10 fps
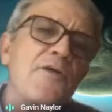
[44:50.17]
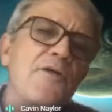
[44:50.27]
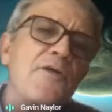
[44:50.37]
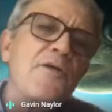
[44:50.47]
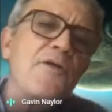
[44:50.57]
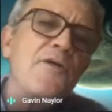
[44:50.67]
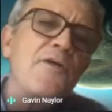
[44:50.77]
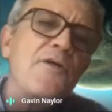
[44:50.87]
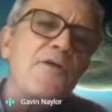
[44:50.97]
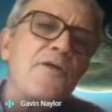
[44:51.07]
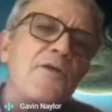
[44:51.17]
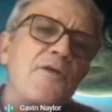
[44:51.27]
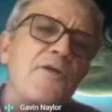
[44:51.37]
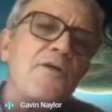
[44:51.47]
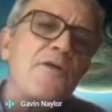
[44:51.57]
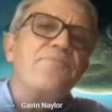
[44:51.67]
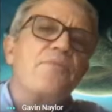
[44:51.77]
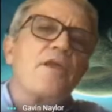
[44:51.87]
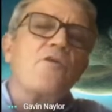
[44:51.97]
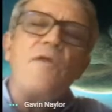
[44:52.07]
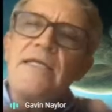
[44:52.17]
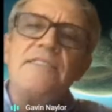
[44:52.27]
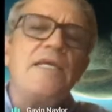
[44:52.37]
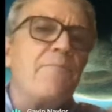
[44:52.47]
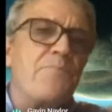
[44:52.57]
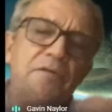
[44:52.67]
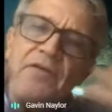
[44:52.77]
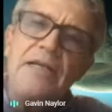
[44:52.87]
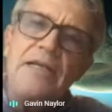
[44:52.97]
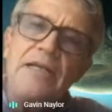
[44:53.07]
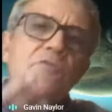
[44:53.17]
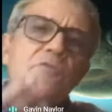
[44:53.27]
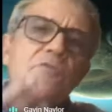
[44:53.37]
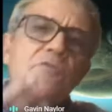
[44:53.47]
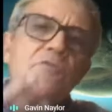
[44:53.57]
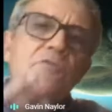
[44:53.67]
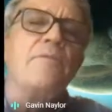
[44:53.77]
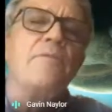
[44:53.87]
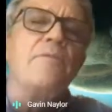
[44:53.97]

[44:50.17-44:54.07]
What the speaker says: all of these views, crazy, perfectly reasonable,